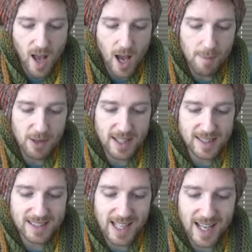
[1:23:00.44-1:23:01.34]
But
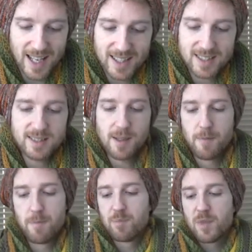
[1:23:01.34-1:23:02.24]
this is
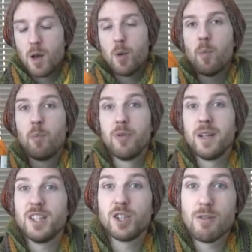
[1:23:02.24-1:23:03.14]

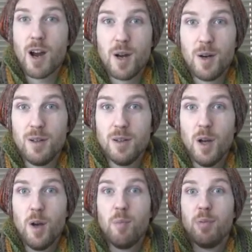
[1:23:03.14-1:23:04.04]
British grown,
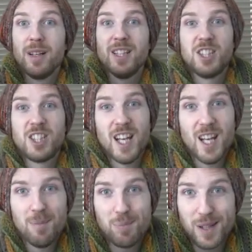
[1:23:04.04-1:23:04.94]
British
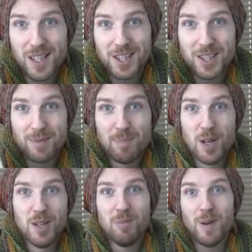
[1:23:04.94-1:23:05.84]
sheared, British
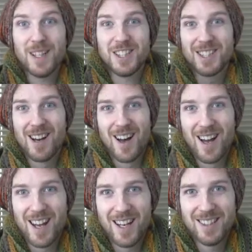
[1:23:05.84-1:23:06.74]
spun, British
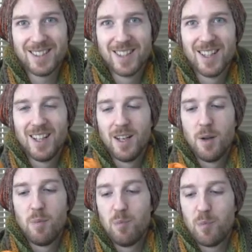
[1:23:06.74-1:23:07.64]
dyed,
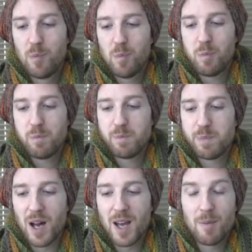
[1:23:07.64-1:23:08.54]

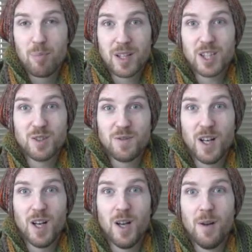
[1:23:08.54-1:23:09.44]
by a British
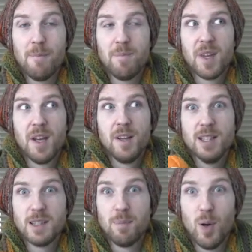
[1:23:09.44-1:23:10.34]
firm
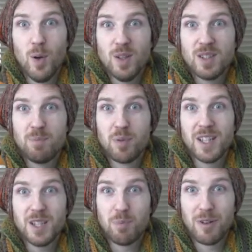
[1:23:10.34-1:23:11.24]
that supports
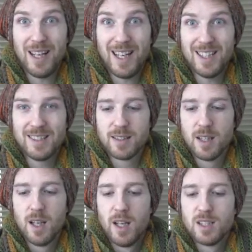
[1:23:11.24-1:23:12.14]
British breeds.
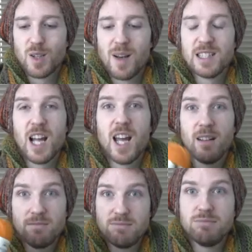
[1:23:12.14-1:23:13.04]
So I was like,